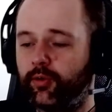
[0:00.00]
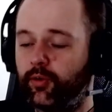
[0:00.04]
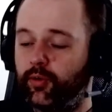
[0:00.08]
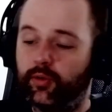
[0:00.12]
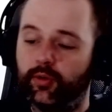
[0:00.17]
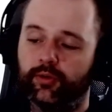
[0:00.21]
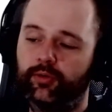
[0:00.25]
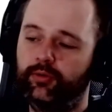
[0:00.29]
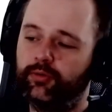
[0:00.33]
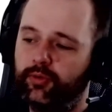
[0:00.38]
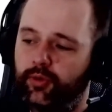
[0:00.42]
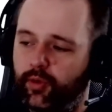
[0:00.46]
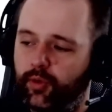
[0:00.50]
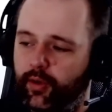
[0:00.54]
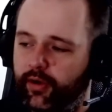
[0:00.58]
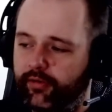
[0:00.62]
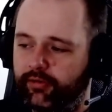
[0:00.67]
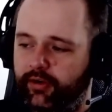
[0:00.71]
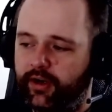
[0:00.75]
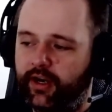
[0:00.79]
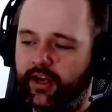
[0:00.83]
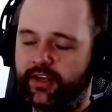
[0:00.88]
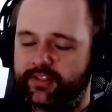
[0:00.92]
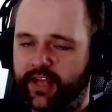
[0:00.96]
or
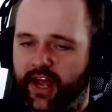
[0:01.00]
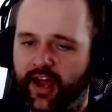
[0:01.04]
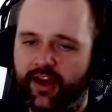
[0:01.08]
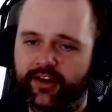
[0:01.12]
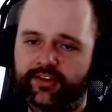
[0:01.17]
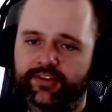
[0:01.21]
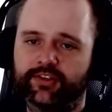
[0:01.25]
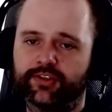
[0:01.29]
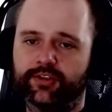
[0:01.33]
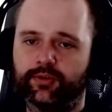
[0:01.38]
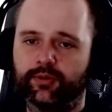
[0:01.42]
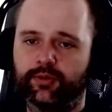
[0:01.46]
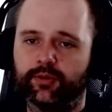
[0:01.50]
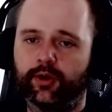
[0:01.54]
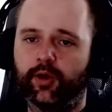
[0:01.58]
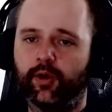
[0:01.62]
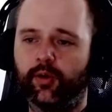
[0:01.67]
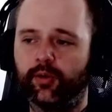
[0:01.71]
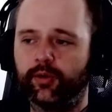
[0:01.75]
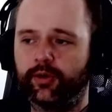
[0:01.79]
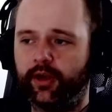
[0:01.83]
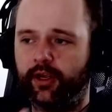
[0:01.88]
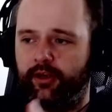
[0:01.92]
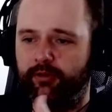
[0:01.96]
whoever has access to the
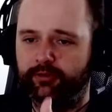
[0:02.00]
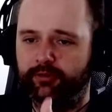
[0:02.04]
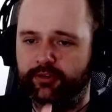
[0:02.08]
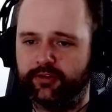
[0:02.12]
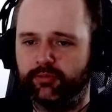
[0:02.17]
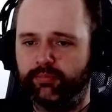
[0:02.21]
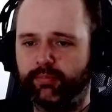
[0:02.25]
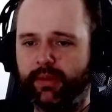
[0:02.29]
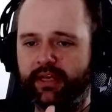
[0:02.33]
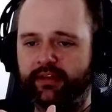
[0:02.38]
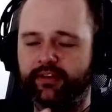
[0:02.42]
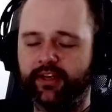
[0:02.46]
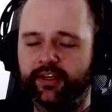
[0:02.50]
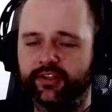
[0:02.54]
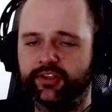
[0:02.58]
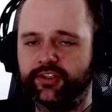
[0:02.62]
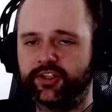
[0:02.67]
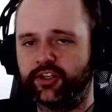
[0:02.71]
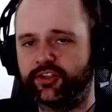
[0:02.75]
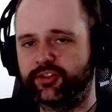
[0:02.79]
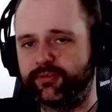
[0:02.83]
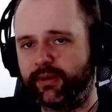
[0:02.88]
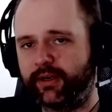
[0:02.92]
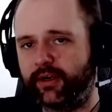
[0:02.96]
code, and make that
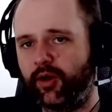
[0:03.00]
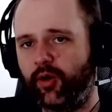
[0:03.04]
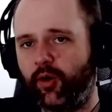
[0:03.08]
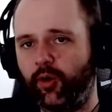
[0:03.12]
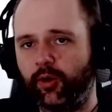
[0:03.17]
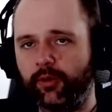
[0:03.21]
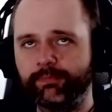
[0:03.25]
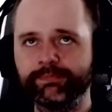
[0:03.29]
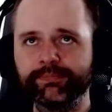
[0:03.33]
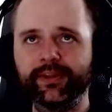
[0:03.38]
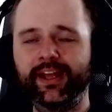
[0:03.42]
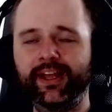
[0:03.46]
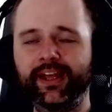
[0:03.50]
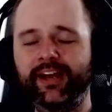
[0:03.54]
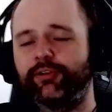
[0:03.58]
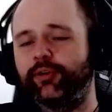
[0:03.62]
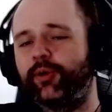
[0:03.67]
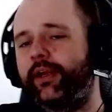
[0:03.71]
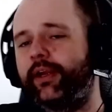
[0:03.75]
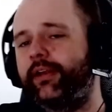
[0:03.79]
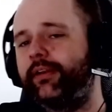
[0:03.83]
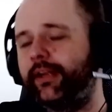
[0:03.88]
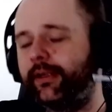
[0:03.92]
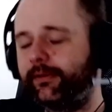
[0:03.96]
judgment call. Have a
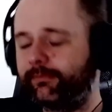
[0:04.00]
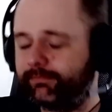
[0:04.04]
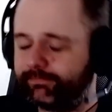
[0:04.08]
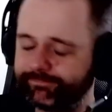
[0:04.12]
great day.